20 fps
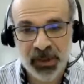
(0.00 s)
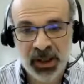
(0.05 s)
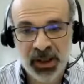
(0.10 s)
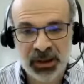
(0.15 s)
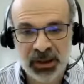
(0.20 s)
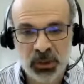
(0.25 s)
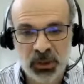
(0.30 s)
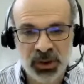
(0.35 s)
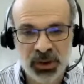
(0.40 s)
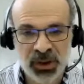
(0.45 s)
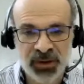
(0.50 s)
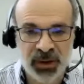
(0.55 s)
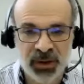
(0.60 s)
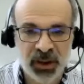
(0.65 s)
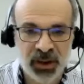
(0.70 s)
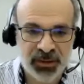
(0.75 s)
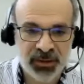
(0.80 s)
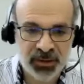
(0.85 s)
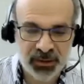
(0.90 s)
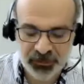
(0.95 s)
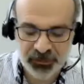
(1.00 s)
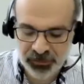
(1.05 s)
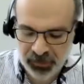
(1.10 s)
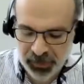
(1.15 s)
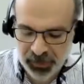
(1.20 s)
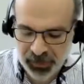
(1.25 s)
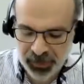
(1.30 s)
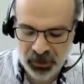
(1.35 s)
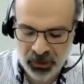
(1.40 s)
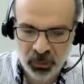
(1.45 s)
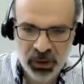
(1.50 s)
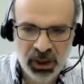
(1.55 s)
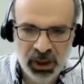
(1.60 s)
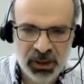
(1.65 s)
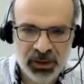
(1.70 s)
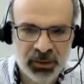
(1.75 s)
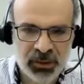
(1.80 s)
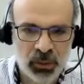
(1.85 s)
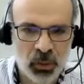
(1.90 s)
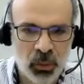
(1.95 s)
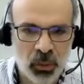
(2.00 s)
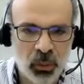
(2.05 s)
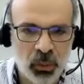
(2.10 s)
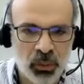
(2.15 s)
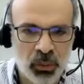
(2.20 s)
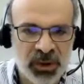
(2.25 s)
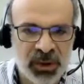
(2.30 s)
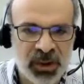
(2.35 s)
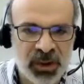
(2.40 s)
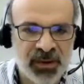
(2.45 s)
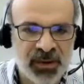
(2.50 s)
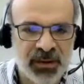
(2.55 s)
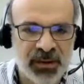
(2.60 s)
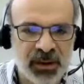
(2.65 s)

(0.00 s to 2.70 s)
as we discussed. Okay, so this